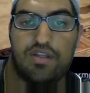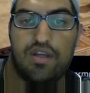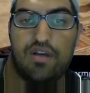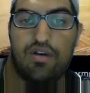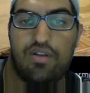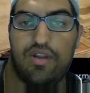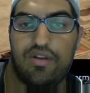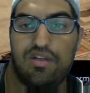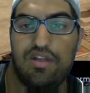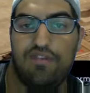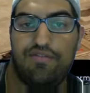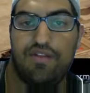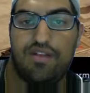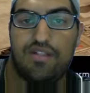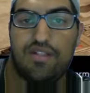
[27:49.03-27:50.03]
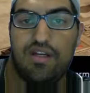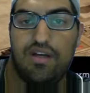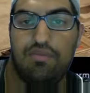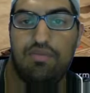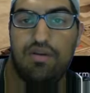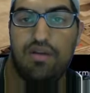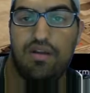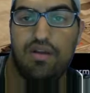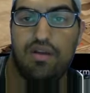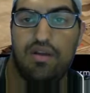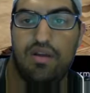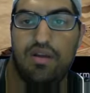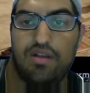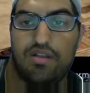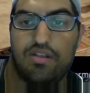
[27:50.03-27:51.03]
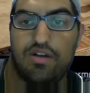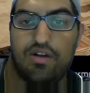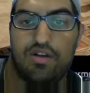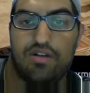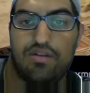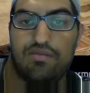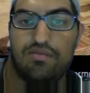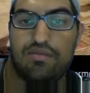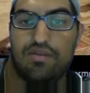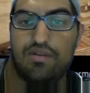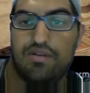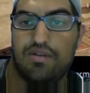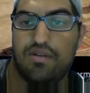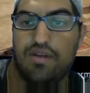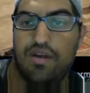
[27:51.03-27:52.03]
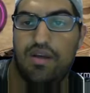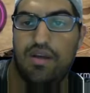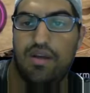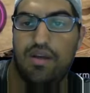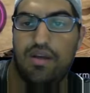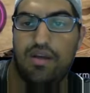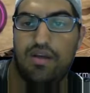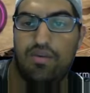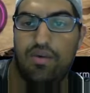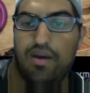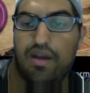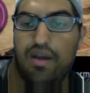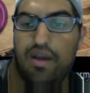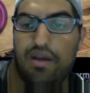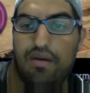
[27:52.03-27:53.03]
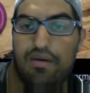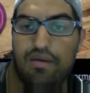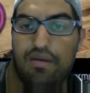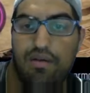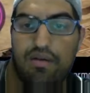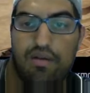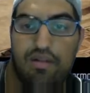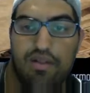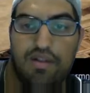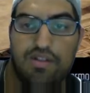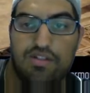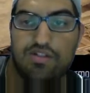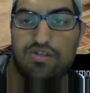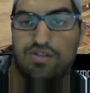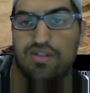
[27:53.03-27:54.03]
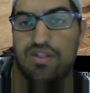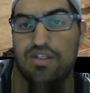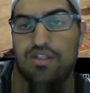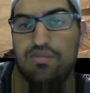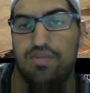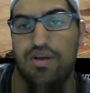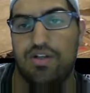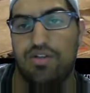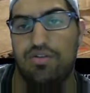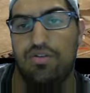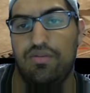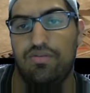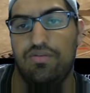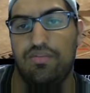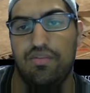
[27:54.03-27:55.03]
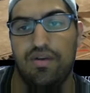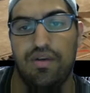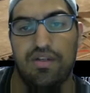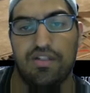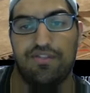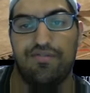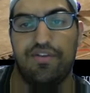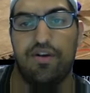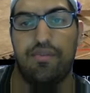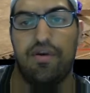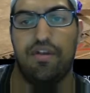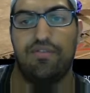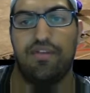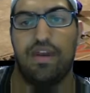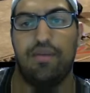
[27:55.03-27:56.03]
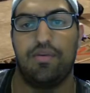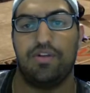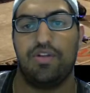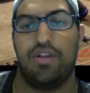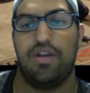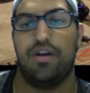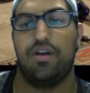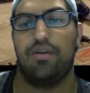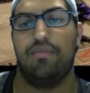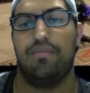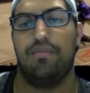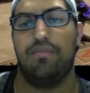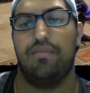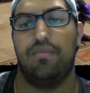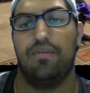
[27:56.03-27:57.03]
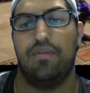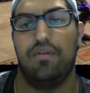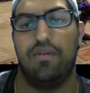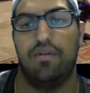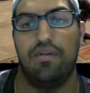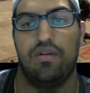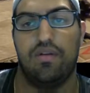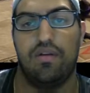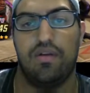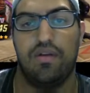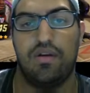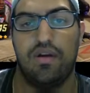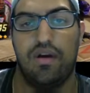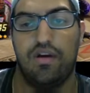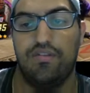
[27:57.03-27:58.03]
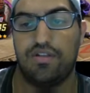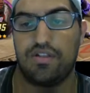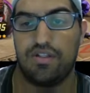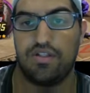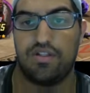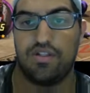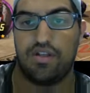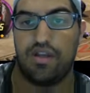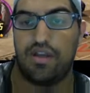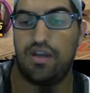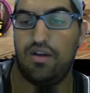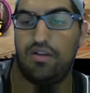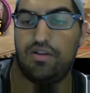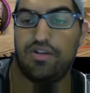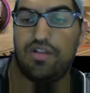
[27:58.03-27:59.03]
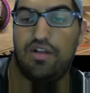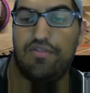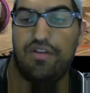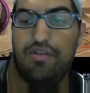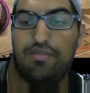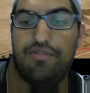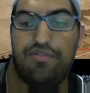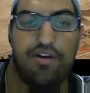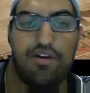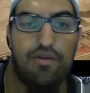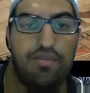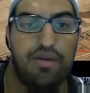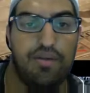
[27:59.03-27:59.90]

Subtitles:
get all that defense up and start hitting away. Let's use this special. Gets a fair amount of damage there. Obviously, she's going to heal herself up a fair bit,